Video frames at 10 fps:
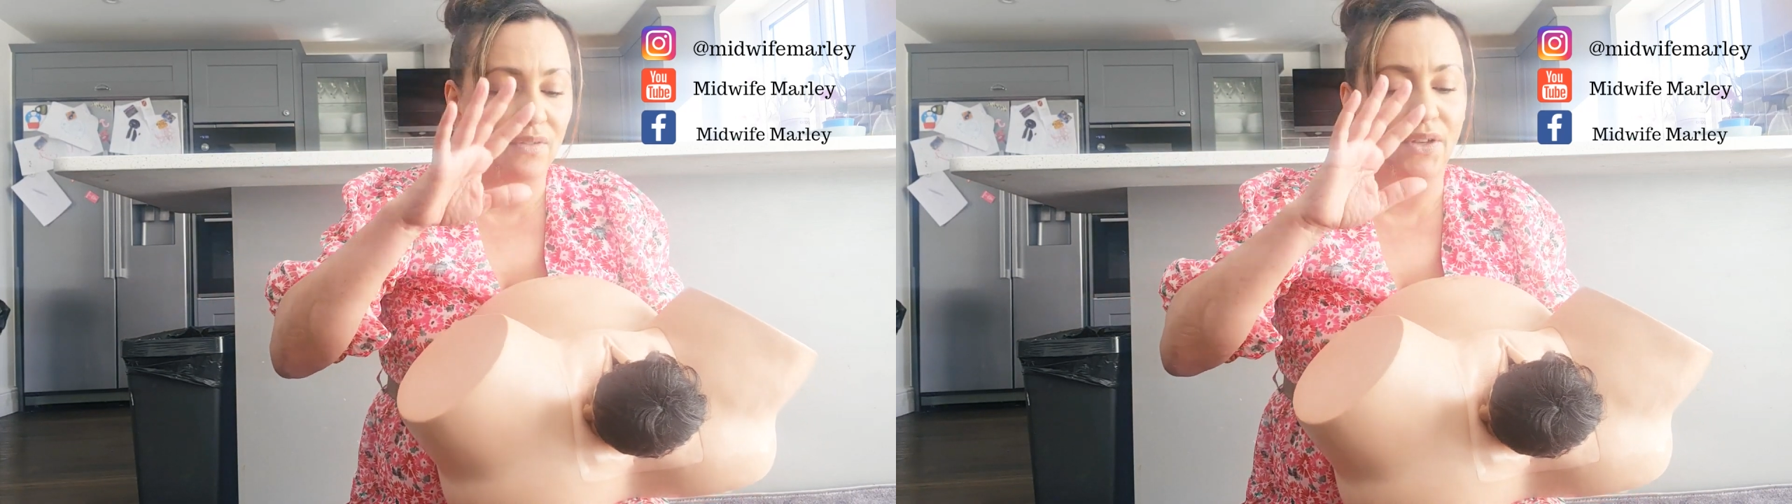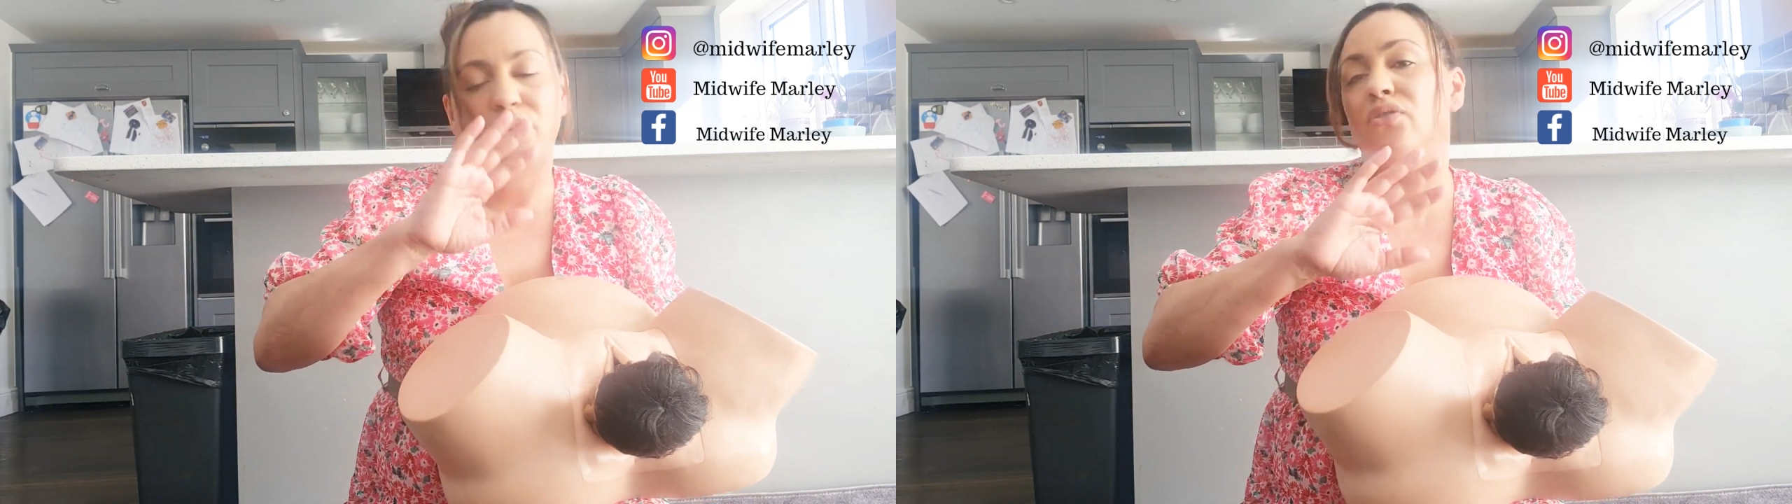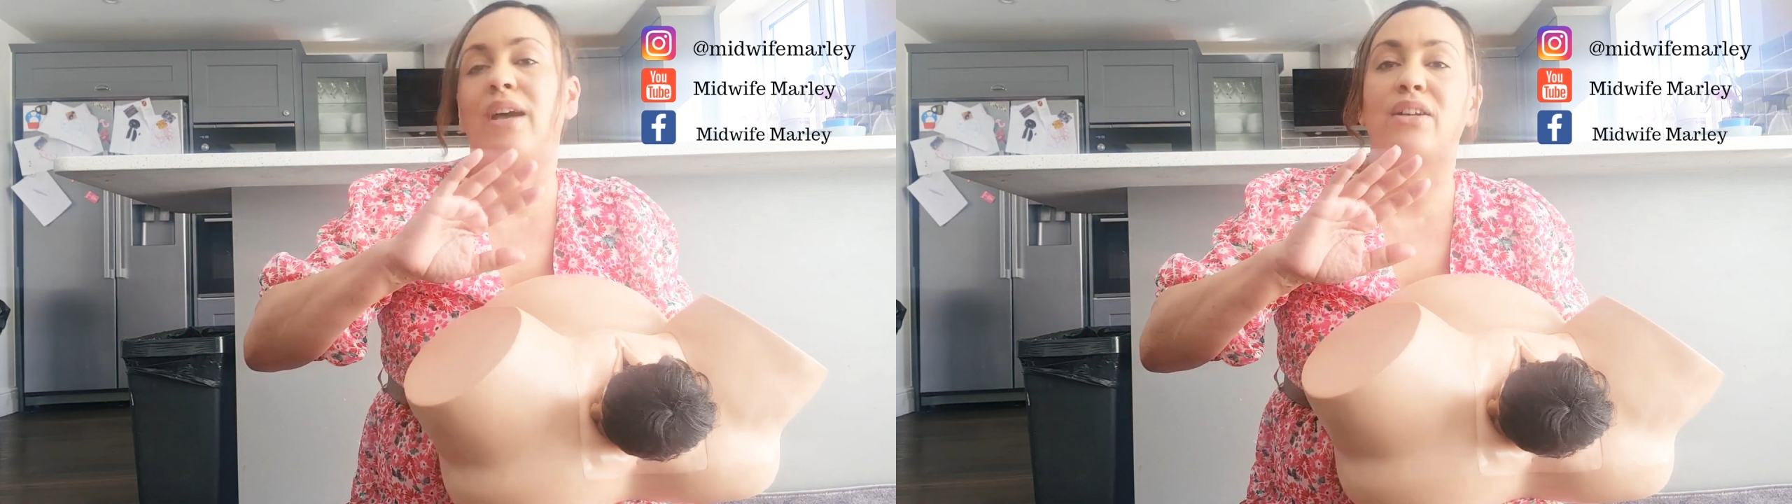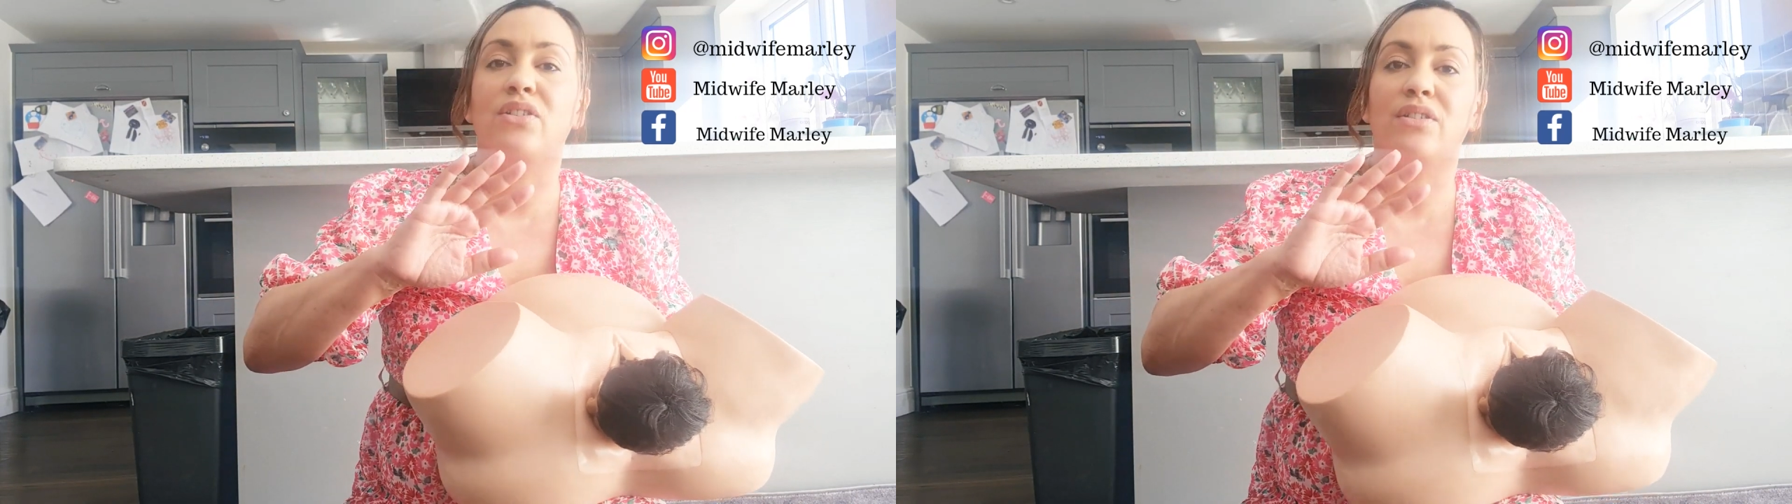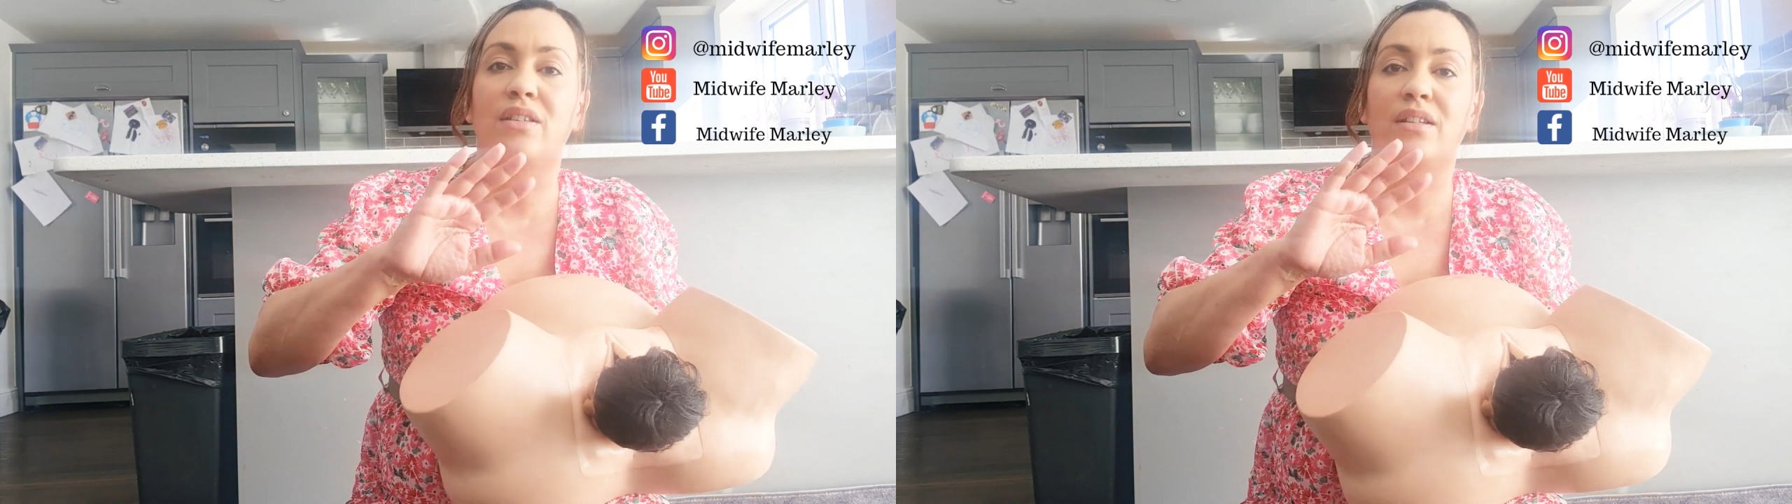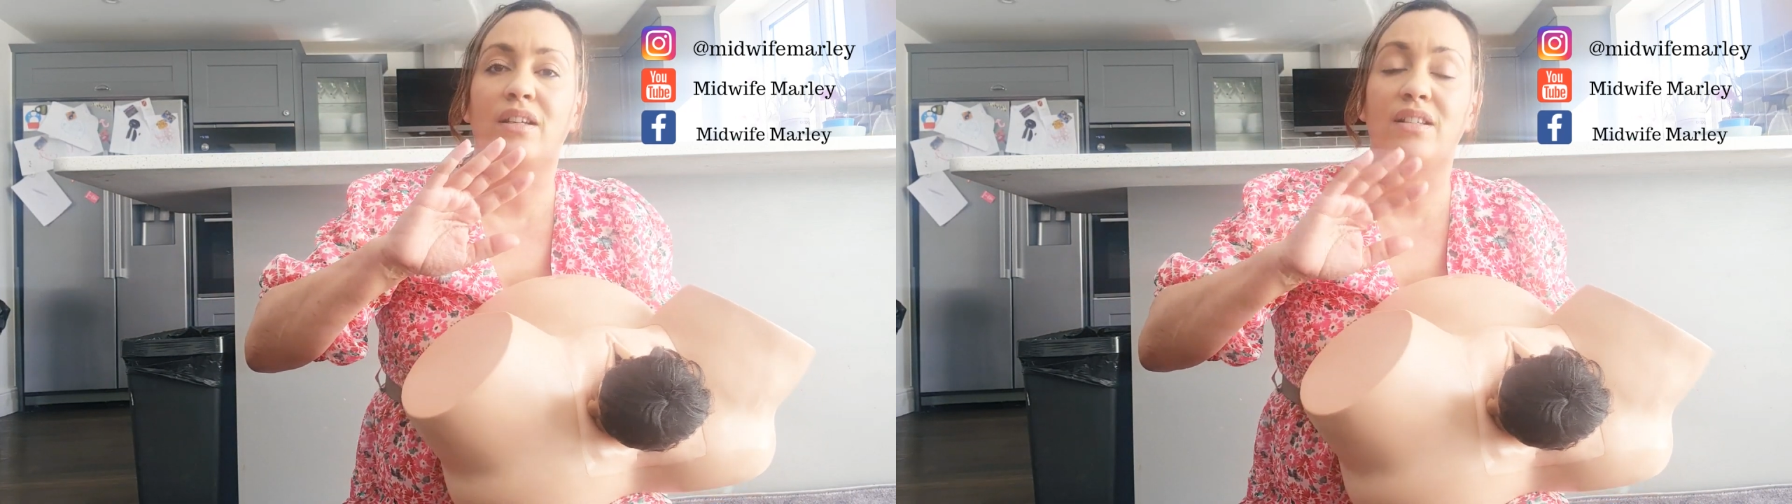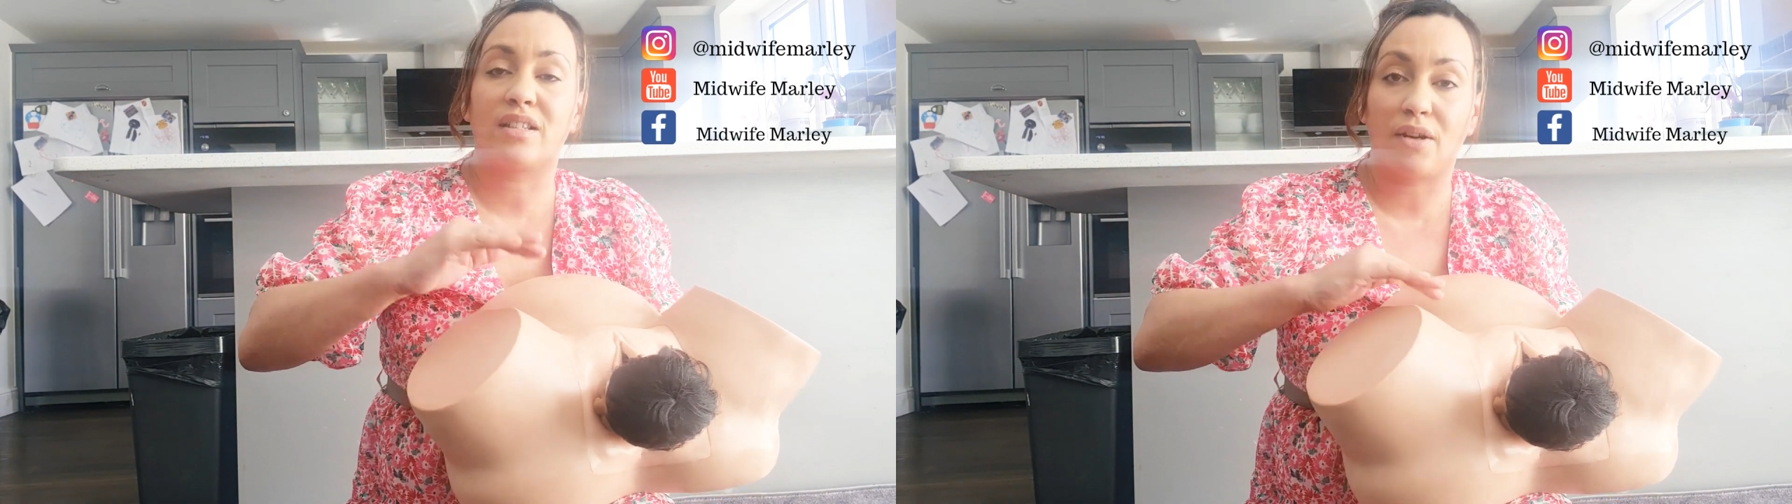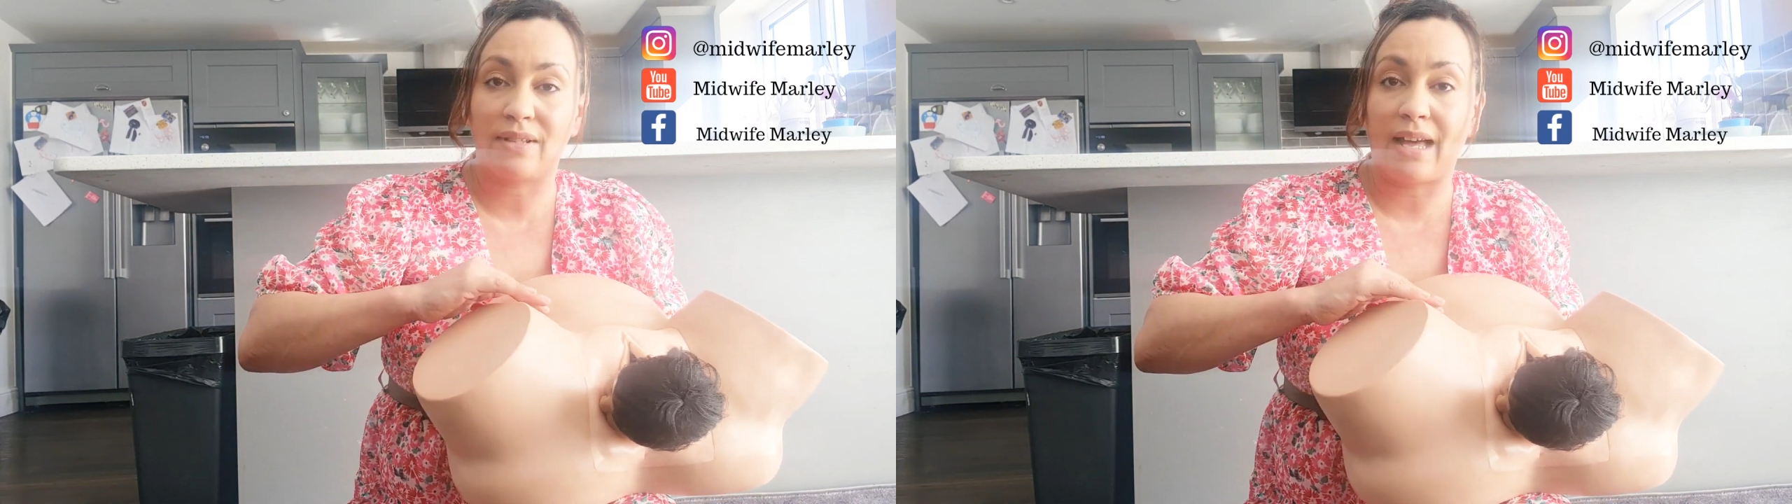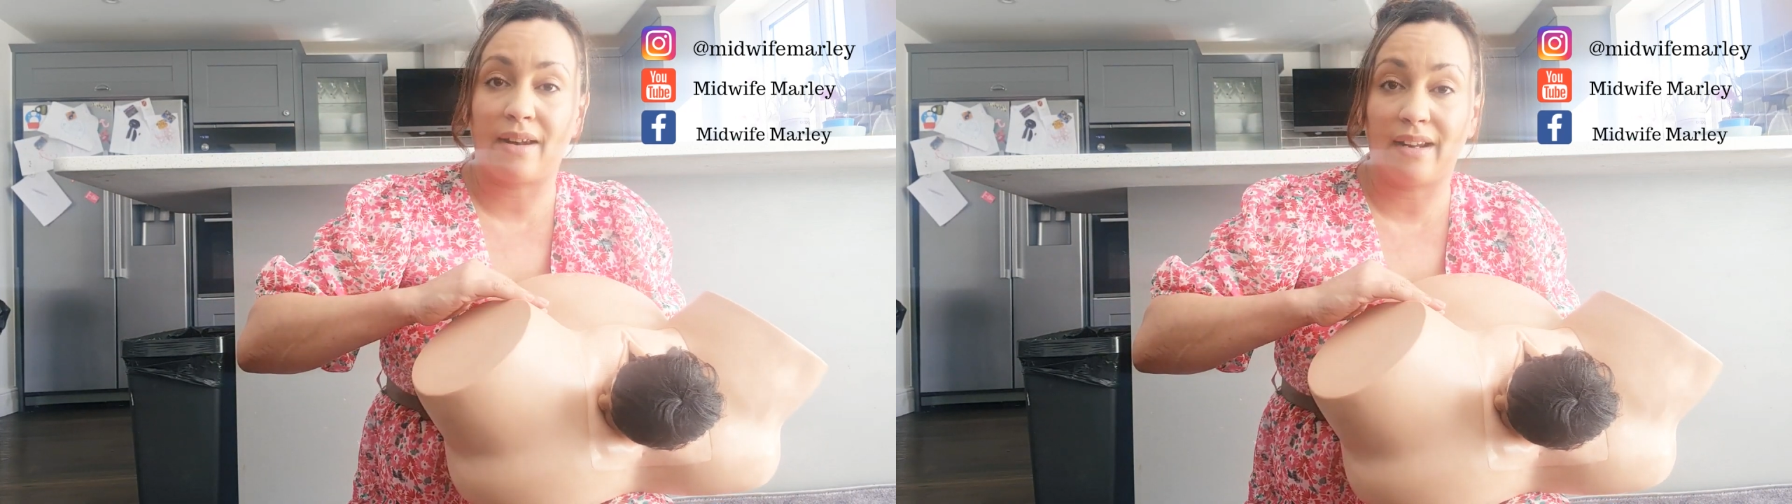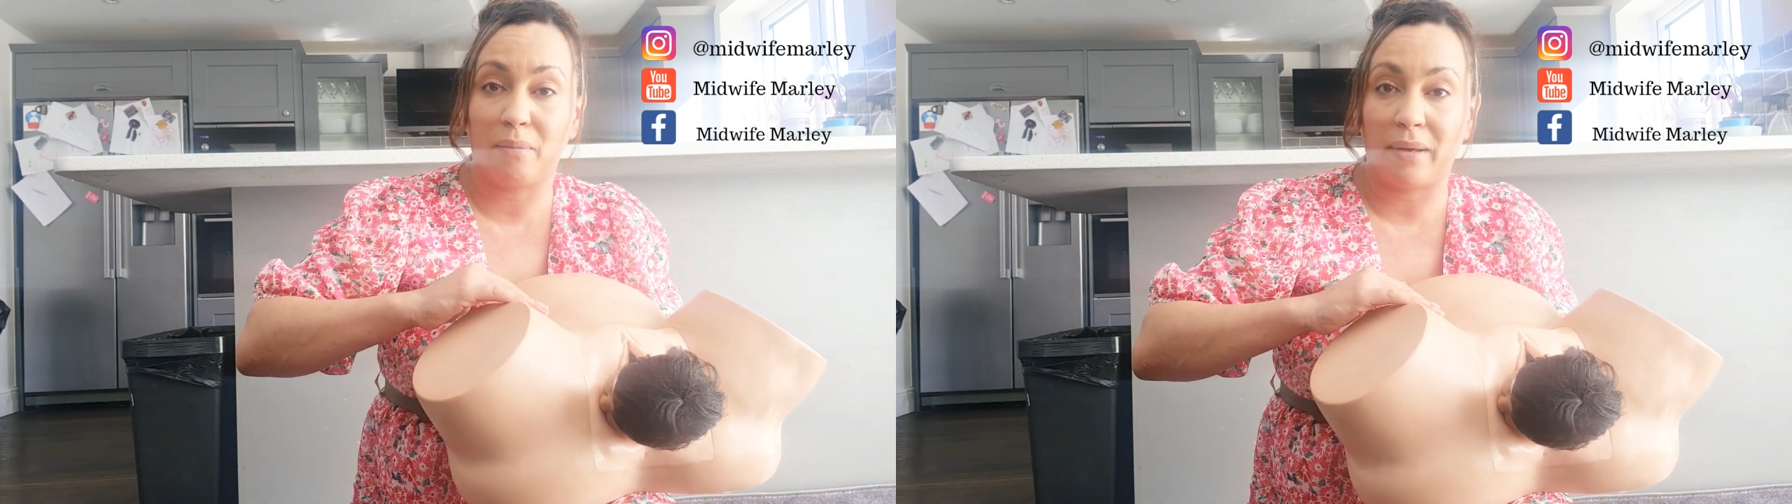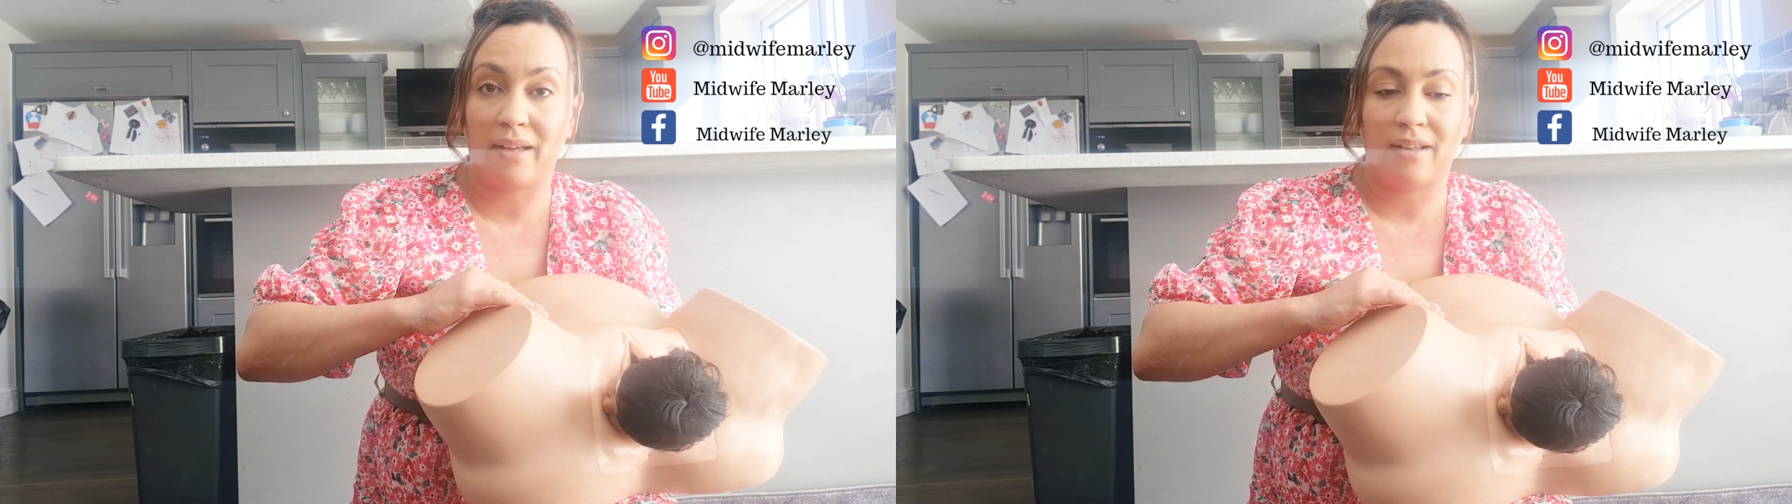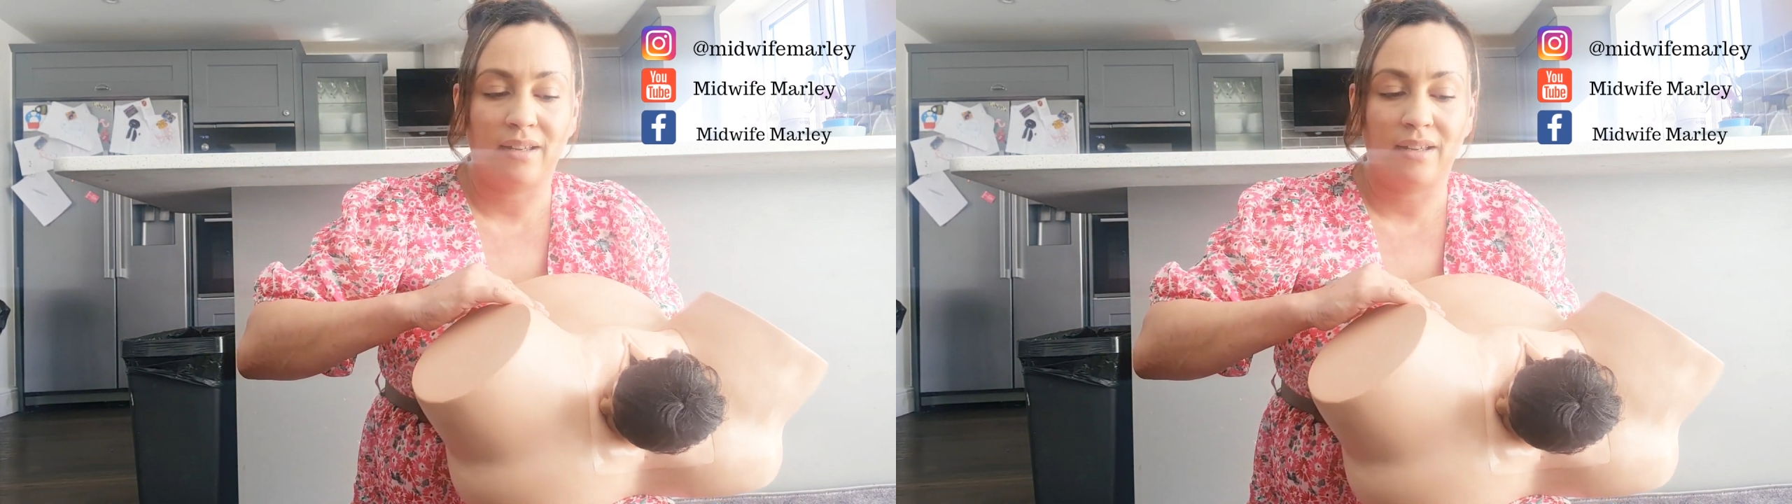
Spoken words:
the contractions can slow down a little bit